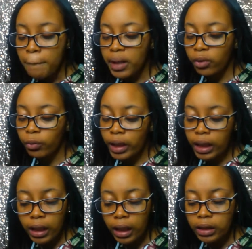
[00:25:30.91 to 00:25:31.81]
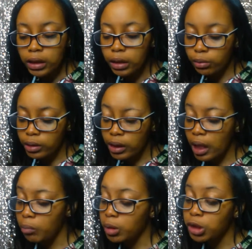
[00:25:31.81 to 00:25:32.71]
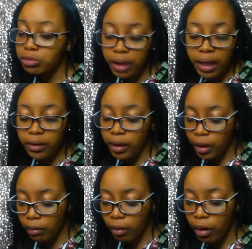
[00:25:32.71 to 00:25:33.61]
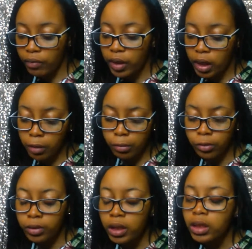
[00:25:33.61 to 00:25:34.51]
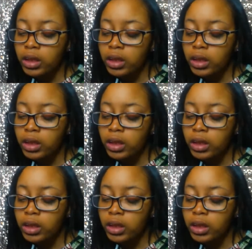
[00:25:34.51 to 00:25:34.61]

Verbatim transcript: By winning, seducing, and betraying the hero of the Hebrews,